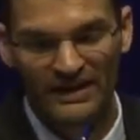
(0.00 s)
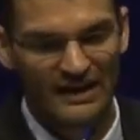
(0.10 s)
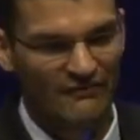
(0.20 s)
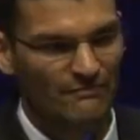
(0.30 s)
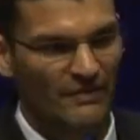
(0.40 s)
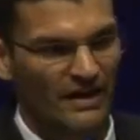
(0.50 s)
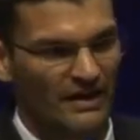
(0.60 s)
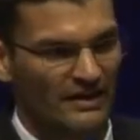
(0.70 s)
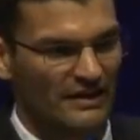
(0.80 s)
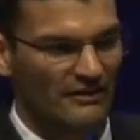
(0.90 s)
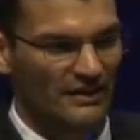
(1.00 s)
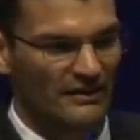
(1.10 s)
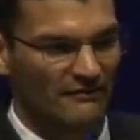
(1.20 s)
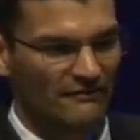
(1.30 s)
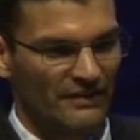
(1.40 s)
If, uh,
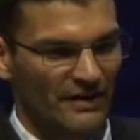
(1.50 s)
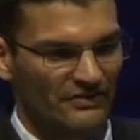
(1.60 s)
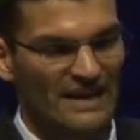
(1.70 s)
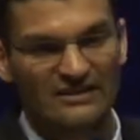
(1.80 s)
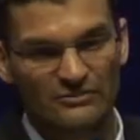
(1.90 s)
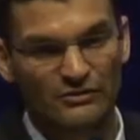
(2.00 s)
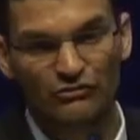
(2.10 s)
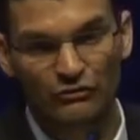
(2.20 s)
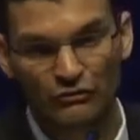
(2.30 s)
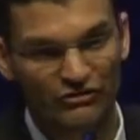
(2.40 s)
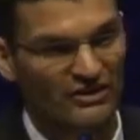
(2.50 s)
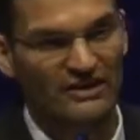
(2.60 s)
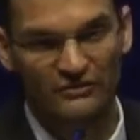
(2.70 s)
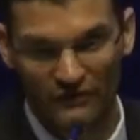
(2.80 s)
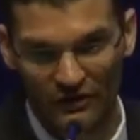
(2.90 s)
if uh, scientism is true,
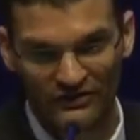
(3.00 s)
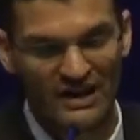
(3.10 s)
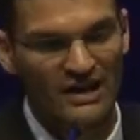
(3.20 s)
Christianity is false.